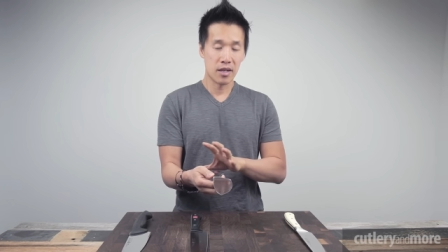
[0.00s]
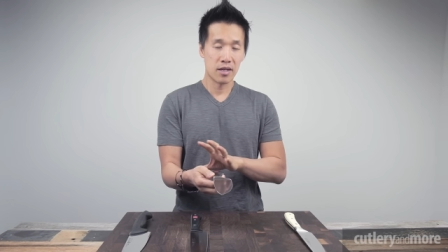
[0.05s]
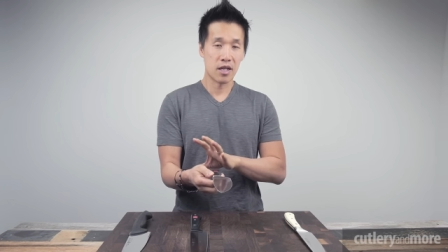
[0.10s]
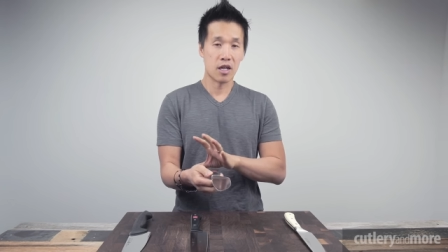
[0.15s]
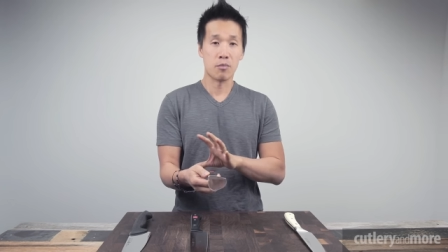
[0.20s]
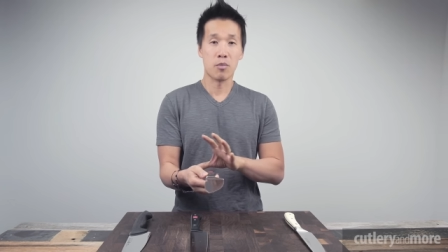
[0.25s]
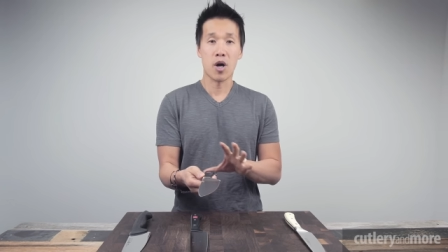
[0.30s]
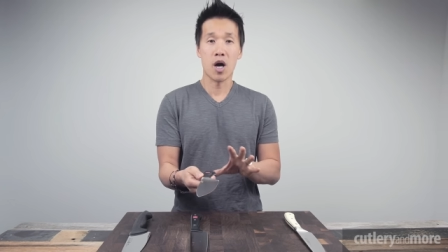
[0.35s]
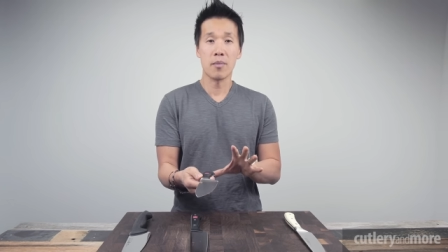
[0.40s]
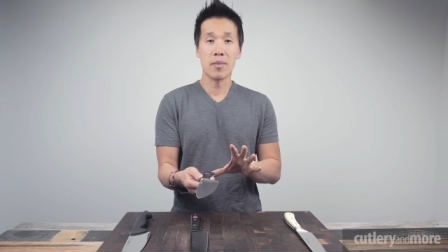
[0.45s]

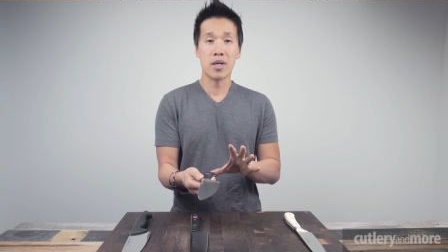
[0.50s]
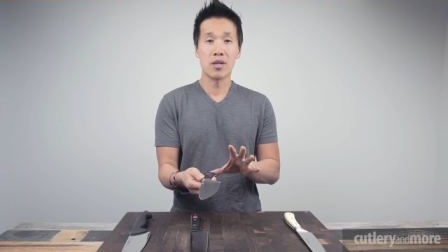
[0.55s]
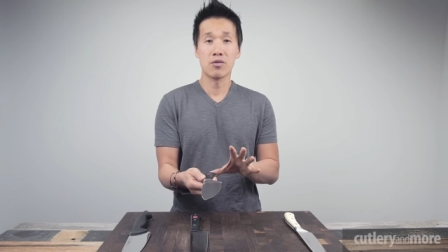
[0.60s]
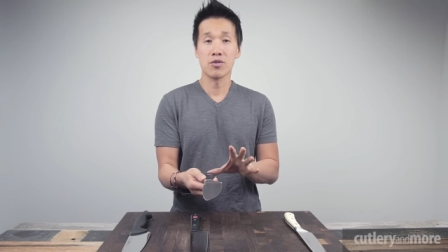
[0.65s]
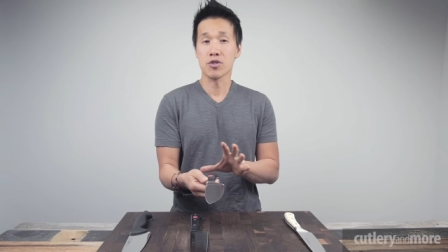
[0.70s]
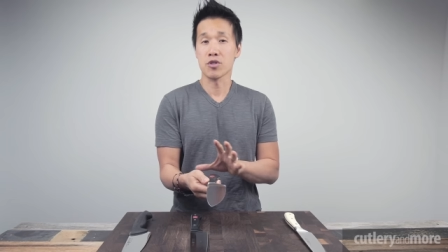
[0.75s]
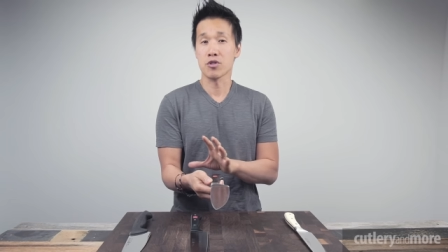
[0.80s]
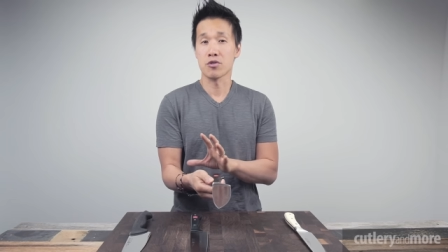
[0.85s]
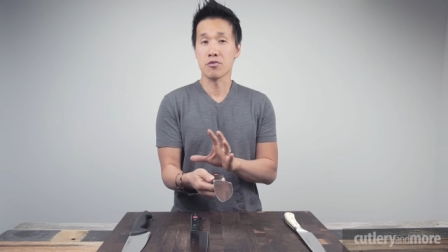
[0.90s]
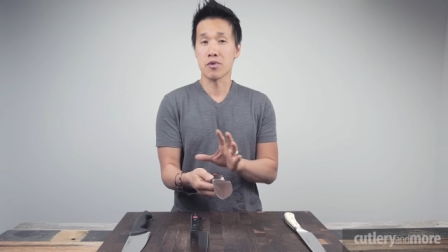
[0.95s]
Now POM
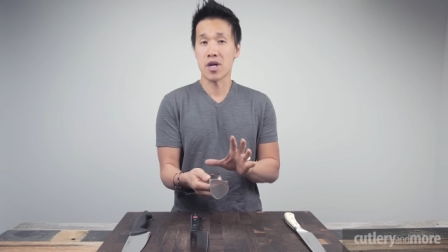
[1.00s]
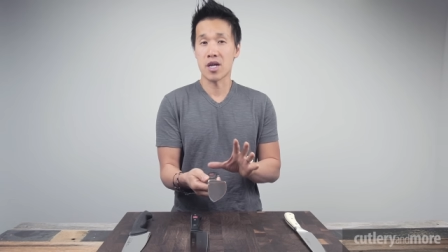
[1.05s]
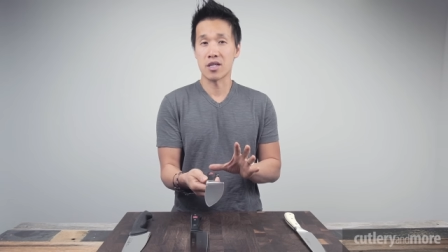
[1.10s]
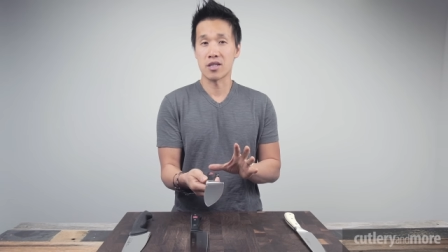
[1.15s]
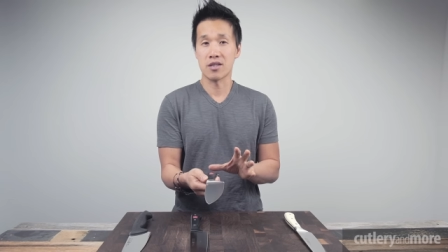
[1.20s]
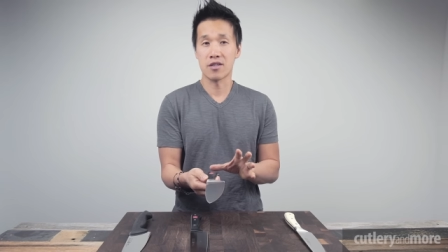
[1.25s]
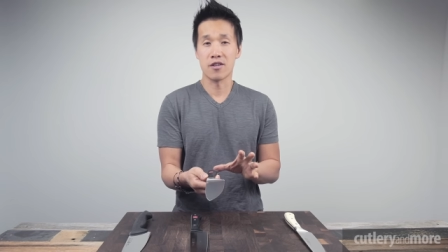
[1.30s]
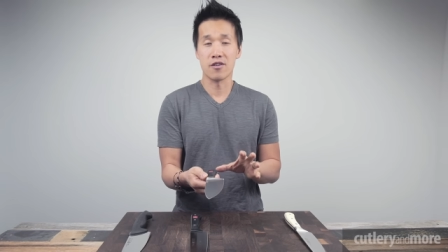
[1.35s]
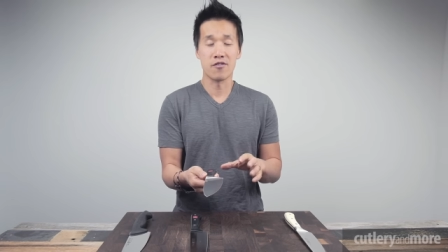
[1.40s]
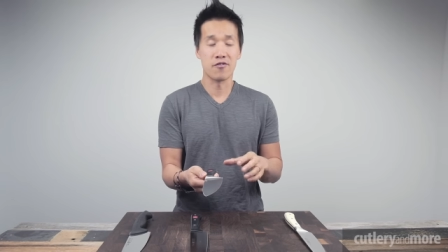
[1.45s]
handles are
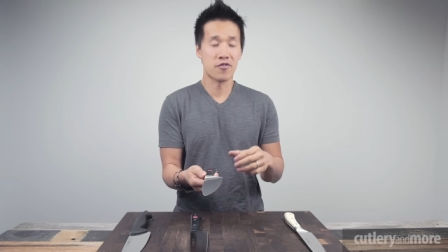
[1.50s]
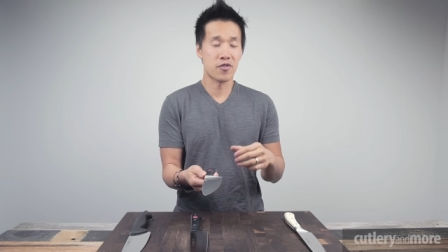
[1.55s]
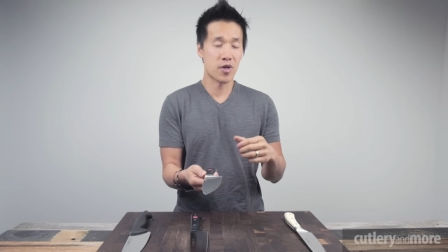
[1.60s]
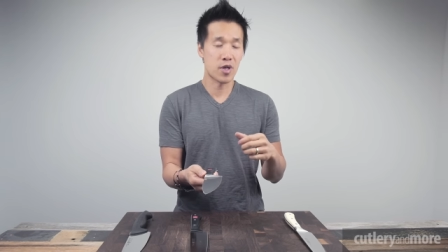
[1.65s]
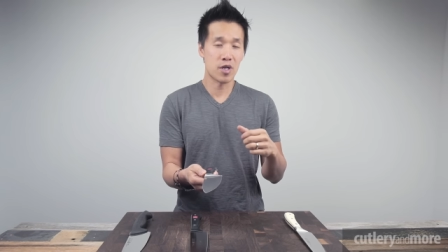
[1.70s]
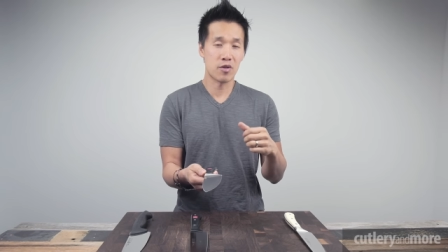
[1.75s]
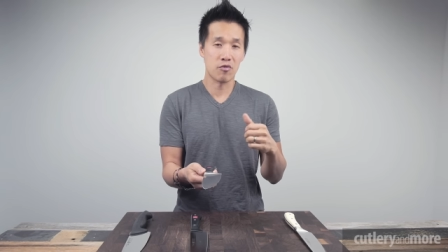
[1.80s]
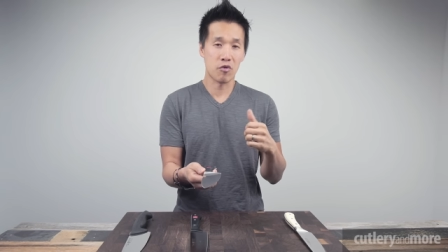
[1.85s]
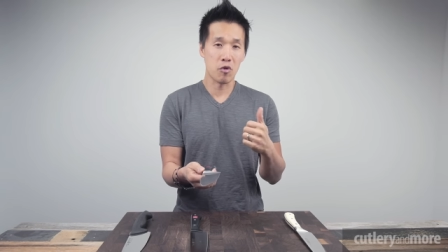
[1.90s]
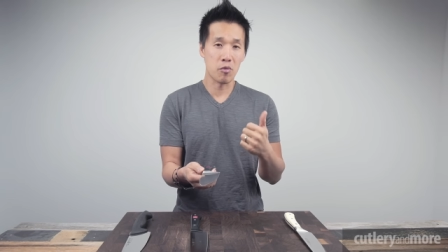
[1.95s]
great, they're
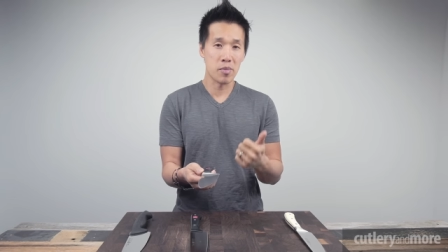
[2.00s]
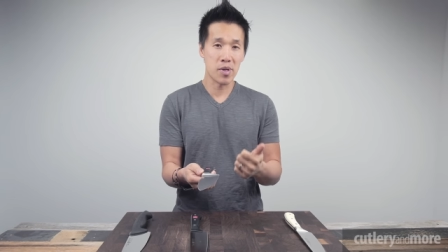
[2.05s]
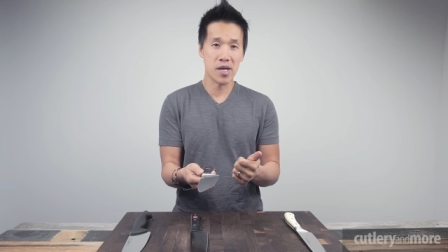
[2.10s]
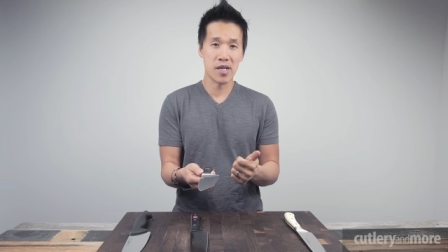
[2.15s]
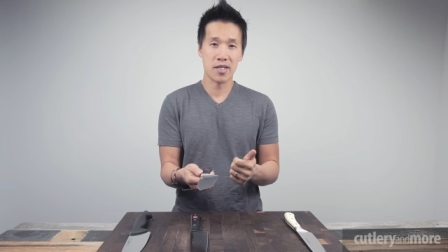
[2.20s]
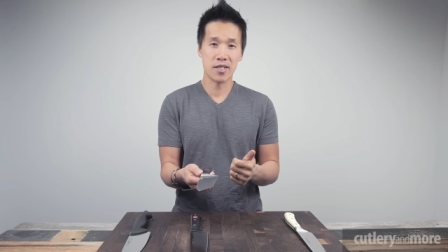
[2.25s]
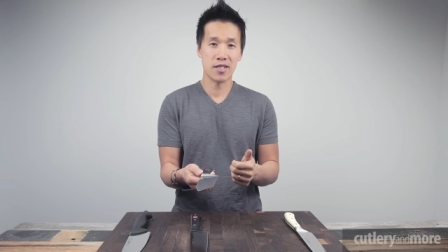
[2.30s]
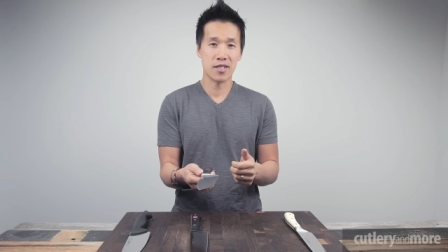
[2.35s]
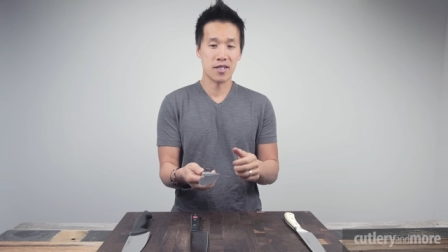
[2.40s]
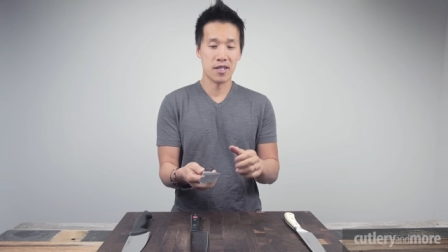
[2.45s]
very
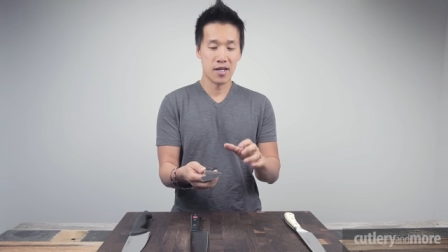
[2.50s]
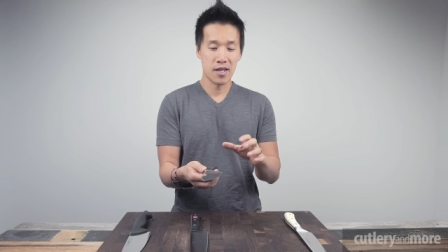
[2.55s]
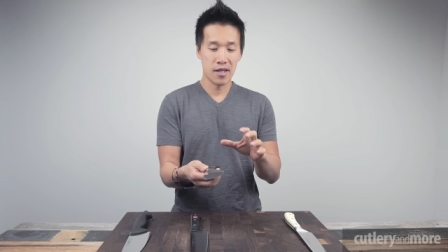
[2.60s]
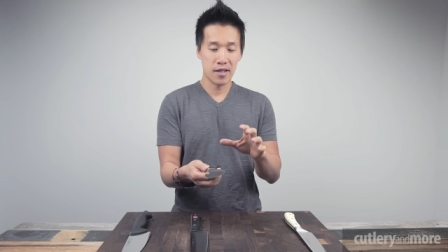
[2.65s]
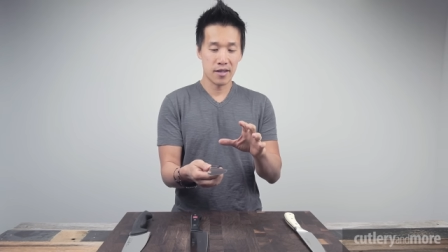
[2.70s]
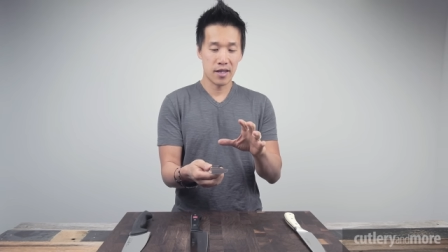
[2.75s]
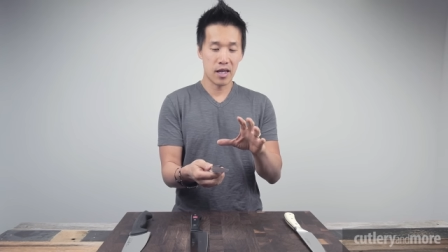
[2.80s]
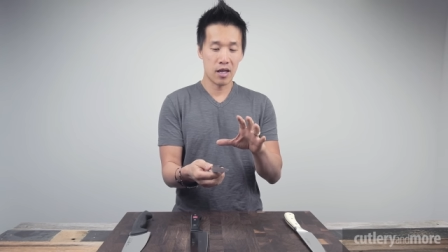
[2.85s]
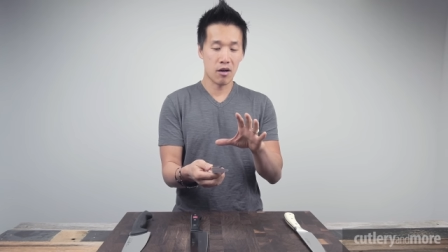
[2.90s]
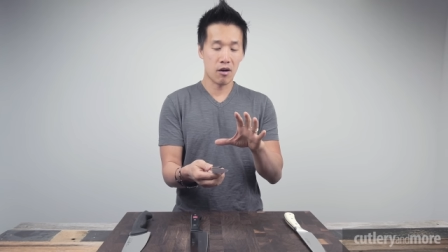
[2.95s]
robust,
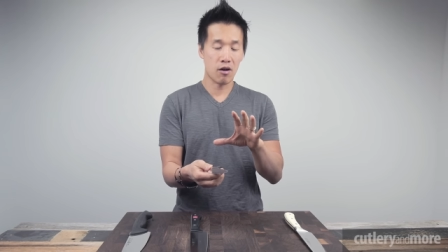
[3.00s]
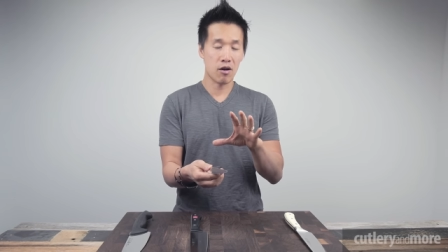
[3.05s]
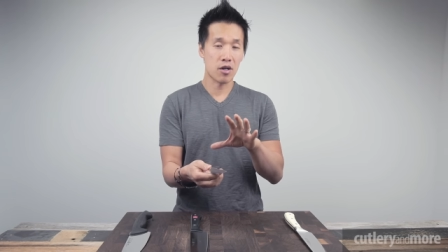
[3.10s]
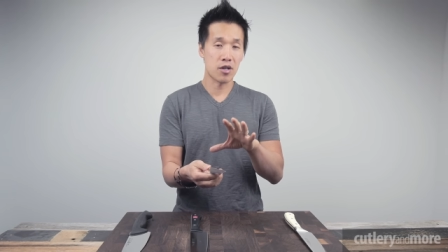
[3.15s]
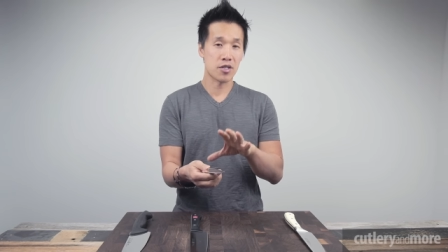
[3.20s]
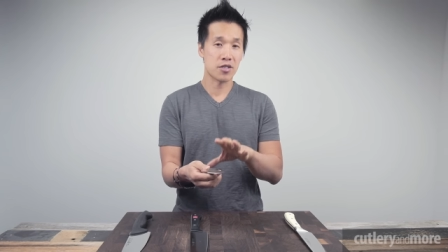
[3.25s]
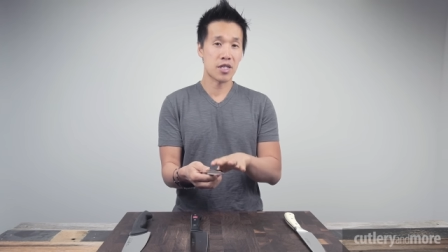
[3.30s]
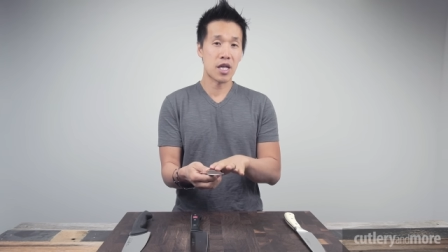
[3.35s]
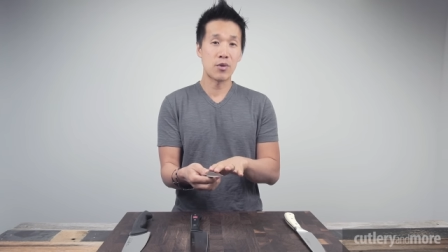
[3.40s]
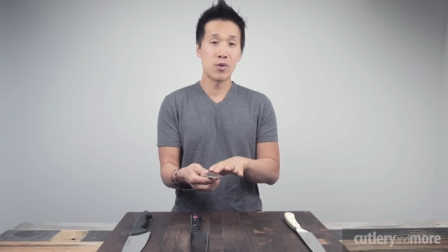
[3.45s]
they
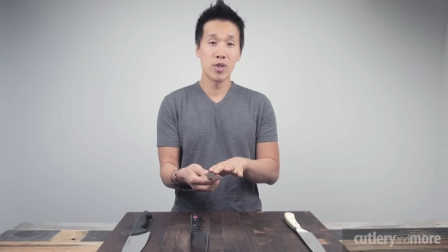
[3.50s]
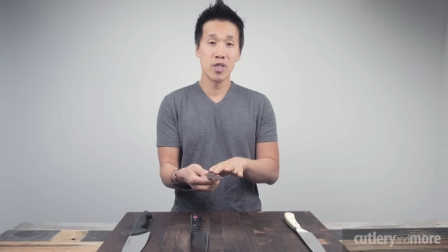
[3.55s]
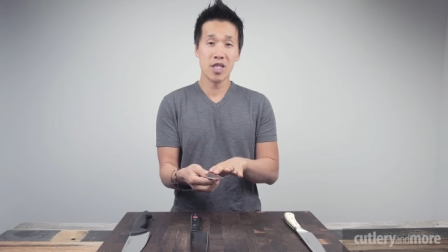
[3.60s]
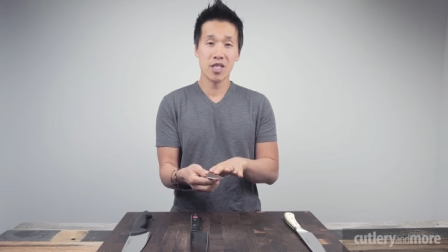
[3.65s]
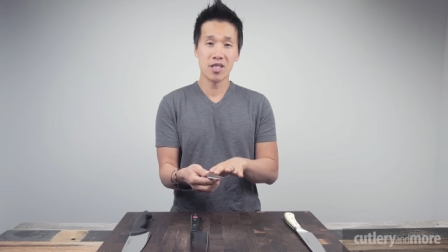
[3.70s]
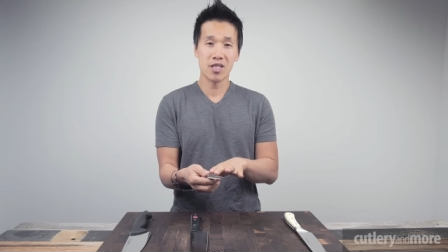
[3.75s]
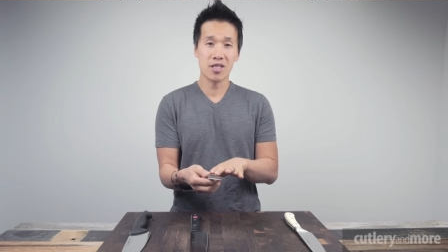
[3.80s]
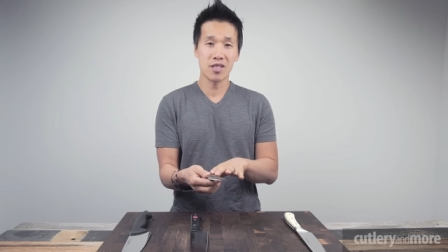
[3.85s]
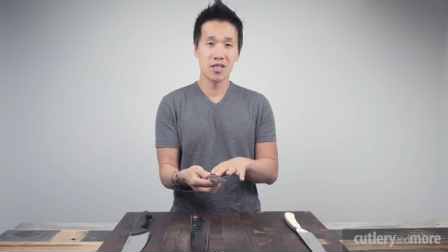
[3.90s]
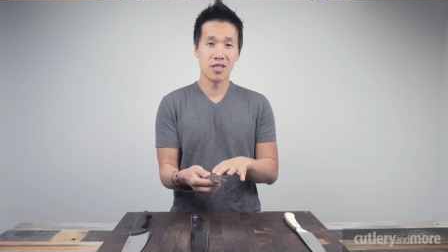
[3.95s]
are stain
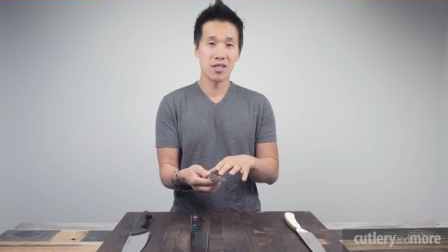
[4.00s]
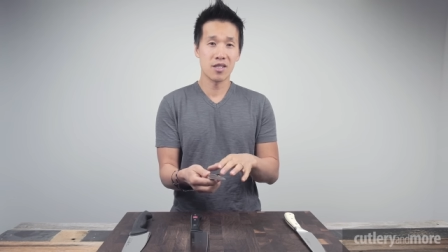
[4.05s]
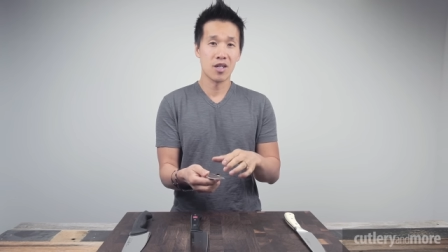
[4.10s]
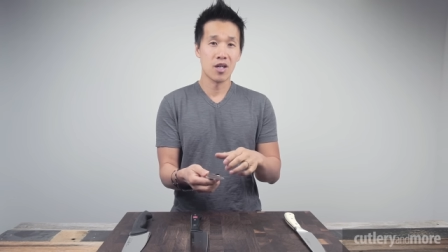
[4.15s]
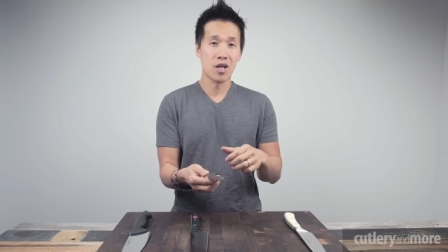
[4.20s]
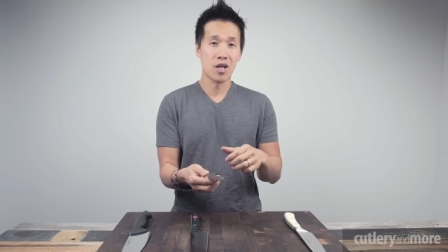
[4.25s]
resistant,